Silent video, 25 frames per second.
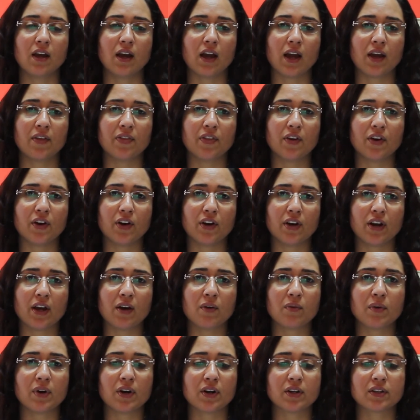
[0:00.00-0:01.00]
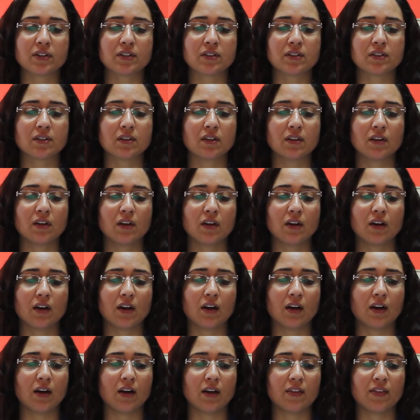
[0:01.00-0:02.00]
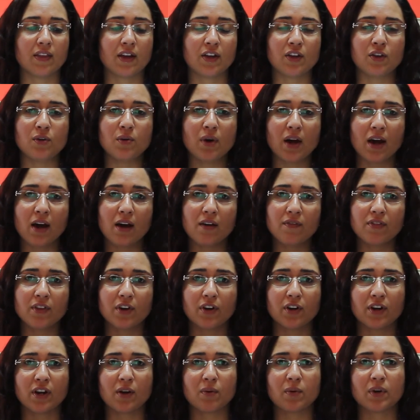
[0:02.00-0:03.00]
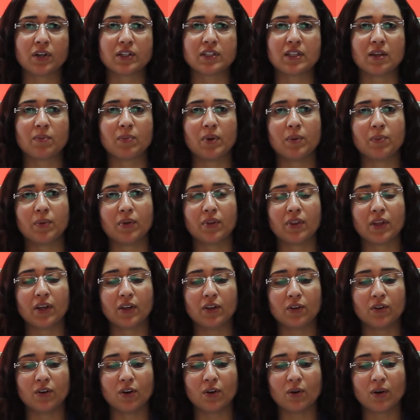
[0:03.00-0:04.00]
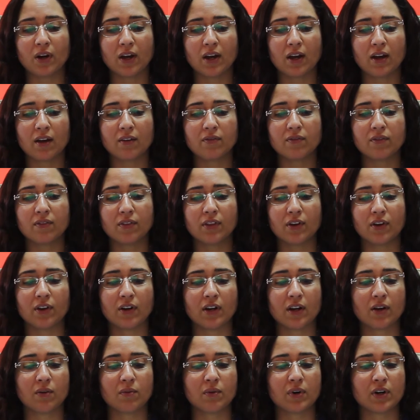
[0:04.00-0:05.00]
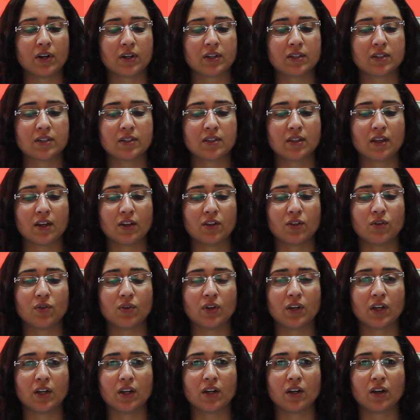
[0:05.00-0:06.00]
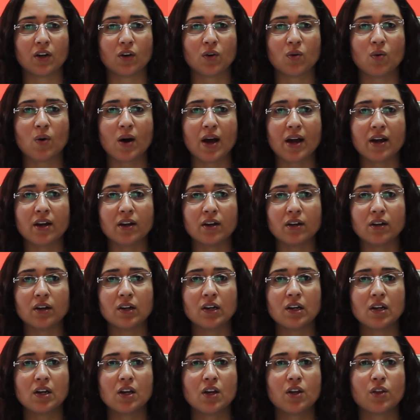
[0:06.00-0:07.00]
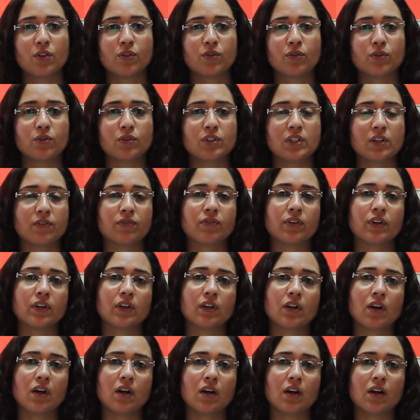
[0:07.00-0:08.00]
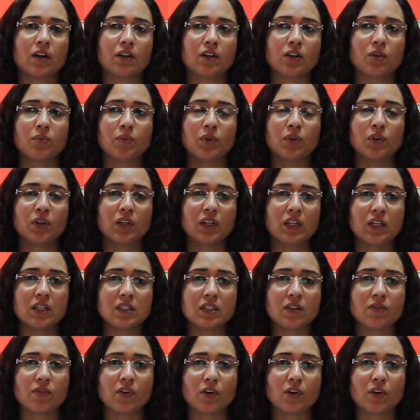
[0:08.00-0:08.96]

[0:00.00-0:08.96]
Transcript: And there are networks that you have, there are networks that people that you know have, there are networks that you can acquire through different communities of